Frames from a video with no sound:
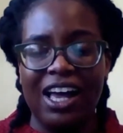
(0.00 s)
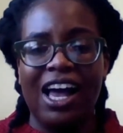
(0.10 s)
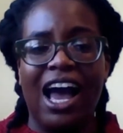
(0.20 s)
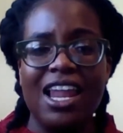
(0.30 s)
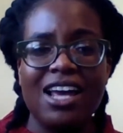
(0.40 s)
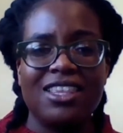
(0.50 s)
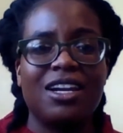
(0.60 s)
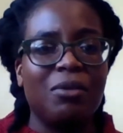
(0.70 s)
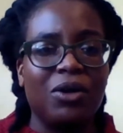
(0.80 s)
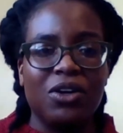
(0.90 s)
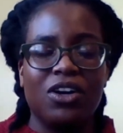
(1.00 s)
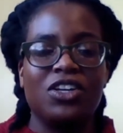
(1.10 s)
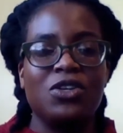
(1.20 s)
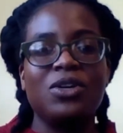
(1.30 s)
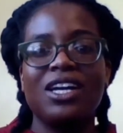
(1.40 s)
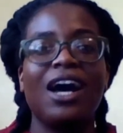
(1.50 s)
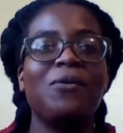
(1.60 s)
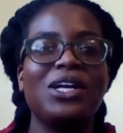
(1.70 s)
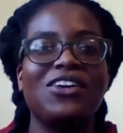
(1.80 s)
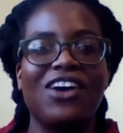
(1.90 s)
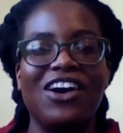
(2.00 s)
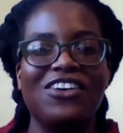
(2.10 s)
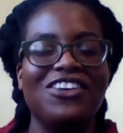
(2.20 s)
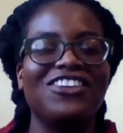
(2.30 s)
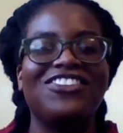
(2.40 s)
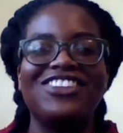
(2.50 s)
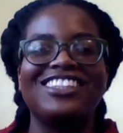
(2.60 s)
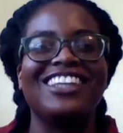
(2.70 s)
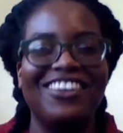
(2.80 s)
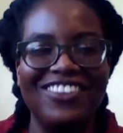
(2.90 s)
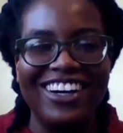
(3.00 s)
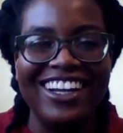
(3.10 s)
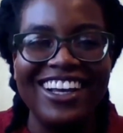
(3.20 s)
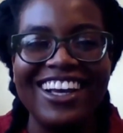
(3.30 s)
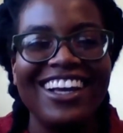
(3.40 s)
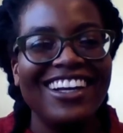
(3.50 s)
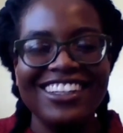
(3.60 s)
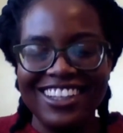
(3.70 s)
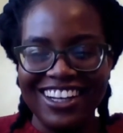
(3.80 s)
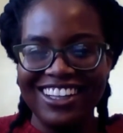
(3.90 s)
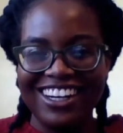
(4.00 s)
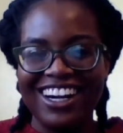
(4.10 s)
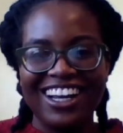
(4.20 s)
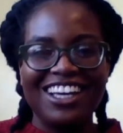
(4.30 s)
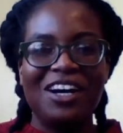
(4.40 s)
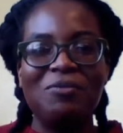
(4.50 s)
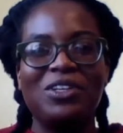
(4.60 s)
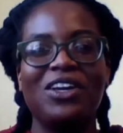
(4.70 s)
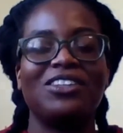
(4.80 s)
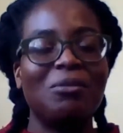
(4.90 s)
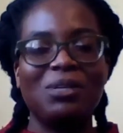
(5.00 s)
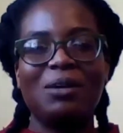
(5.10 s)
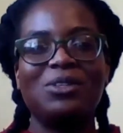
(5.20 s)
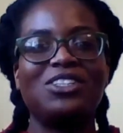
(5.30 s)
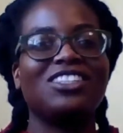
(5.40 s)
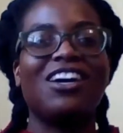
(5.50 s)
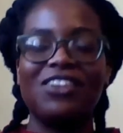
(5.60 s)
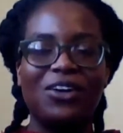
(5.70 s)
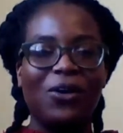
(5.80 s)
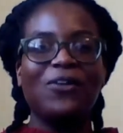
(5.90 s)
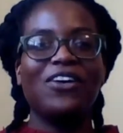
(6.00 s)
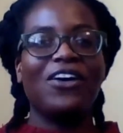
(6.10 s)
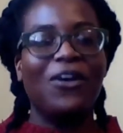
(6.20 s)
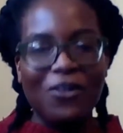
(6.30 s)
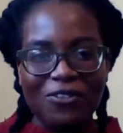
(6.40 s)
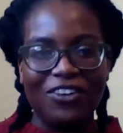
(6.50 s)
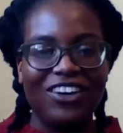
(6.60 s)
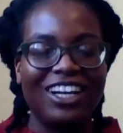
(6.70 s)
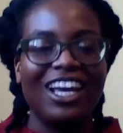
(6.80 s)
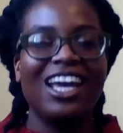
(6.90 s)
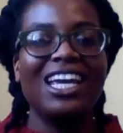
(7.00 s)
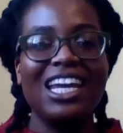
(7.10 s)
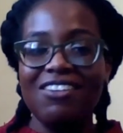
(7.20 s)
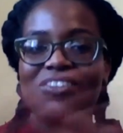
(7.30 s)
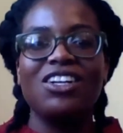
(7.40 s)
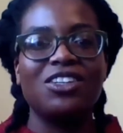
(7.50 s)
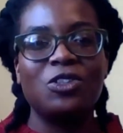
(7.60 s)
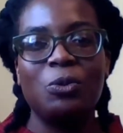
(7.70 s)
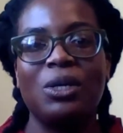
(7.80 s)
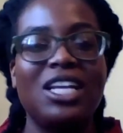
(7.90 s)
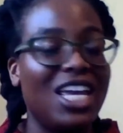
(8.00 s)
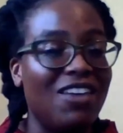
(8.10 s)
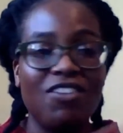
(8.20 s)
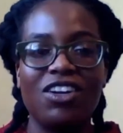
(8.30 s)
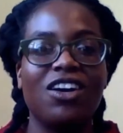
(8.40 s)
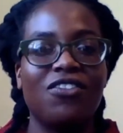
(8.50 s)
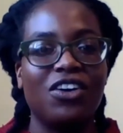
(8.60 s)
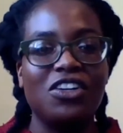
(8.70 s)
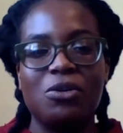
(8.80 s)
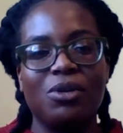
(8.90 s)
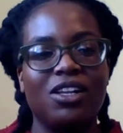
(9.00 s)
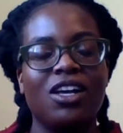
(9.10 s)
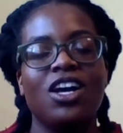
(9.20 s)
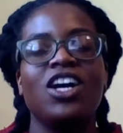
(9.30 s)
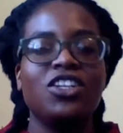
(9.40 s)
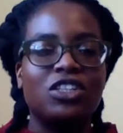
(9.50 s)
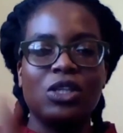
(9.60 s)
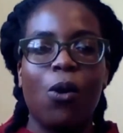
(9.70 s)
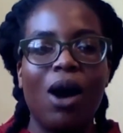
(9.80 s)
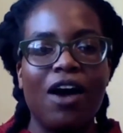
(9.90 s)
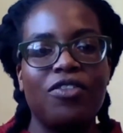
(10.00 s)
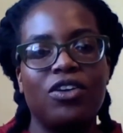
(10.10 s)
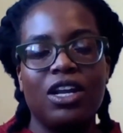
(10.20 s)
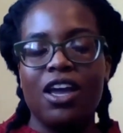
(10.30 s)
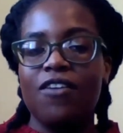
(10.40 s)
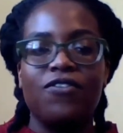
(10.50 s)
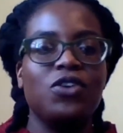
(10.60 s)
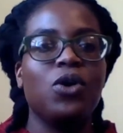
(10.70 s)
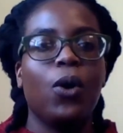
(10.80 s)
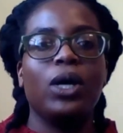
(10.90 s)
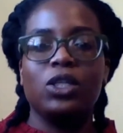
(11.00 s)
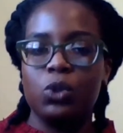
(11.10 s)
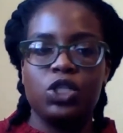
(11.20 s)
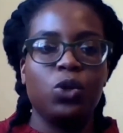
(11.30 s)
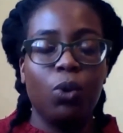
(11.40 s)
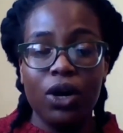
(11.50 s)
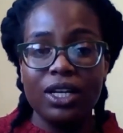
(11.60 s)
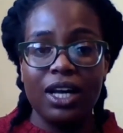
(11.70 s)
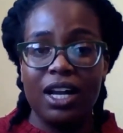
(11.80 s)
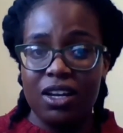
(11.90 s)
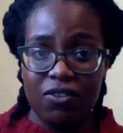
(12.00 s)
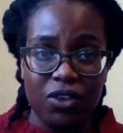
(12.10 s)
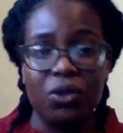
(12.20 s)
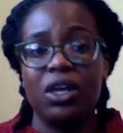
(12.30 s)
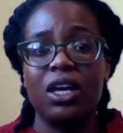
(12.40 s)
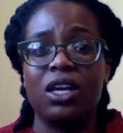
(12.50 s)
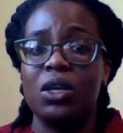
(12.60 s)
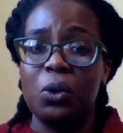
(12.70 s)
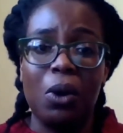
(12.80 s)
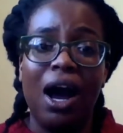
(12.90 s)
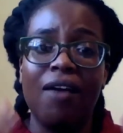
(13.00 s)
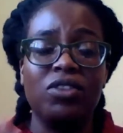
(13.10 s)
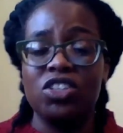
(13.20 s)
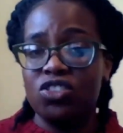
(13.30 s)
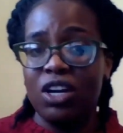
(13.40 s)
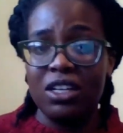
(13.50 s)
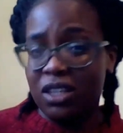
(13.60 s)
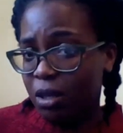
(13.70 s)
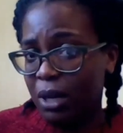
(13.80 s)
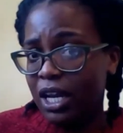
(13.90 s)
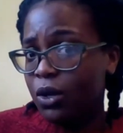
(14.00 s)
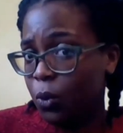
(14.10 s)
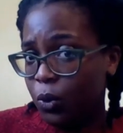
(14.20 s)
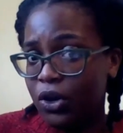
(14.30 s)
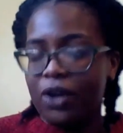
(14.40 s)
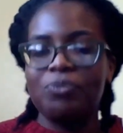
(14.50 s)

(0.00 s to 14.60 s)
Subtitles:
I like that about her. You can't wait around for someone to literally come to you. Sometimes you just have to go for it, even if you look stupid, even if you look vulnerable. Just go after it if you know it's what you want, and if you think you have the strength to make it work.